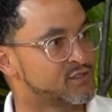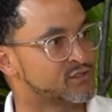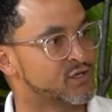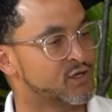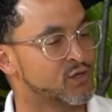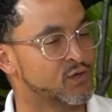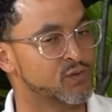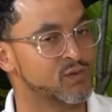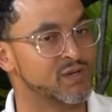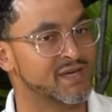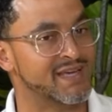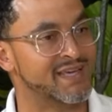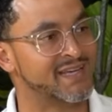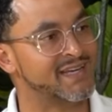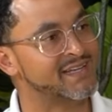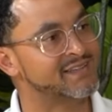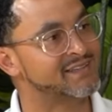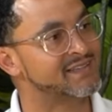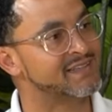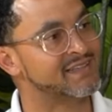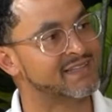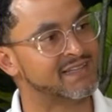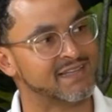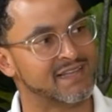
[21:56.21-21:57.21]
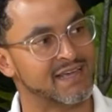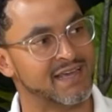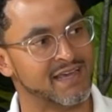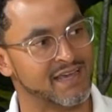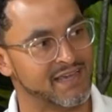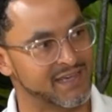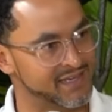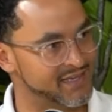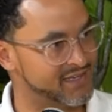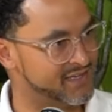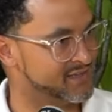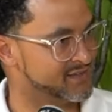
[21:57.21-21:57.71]
So any
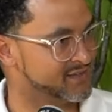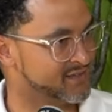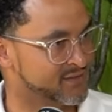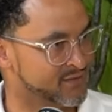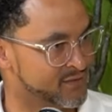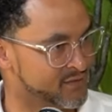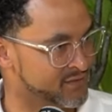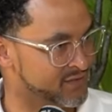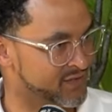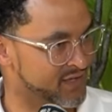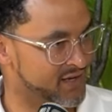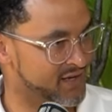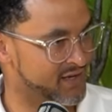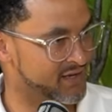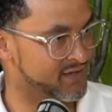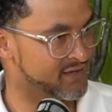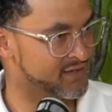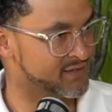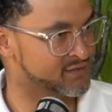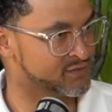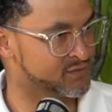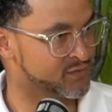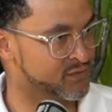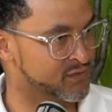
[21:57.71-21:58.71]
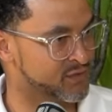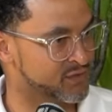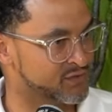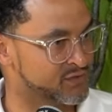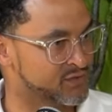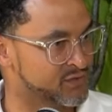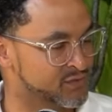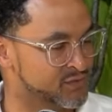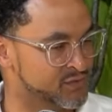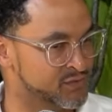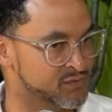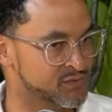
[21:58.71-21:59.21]
delay on that is going
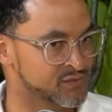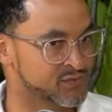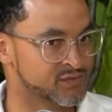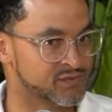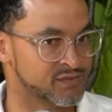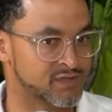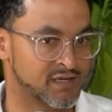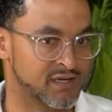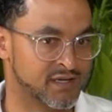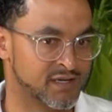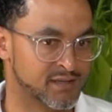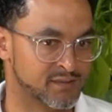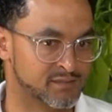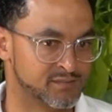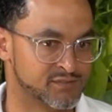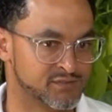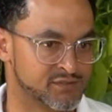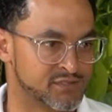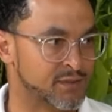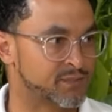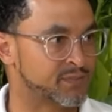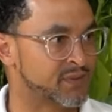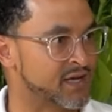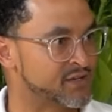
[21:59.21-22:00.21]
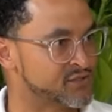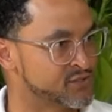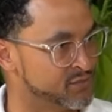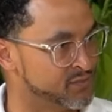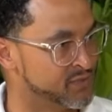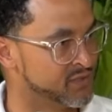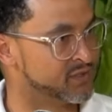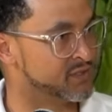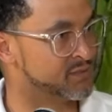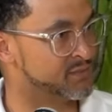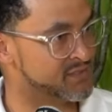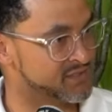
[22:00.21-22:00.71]
to jeopardize your
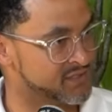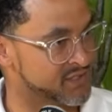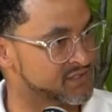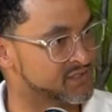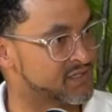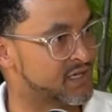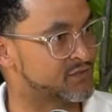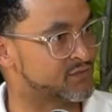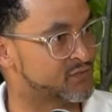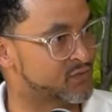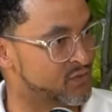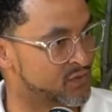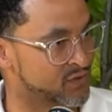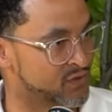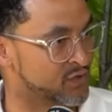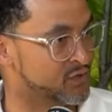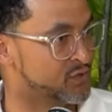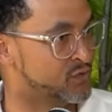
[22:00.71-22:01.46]
ability to be successful on a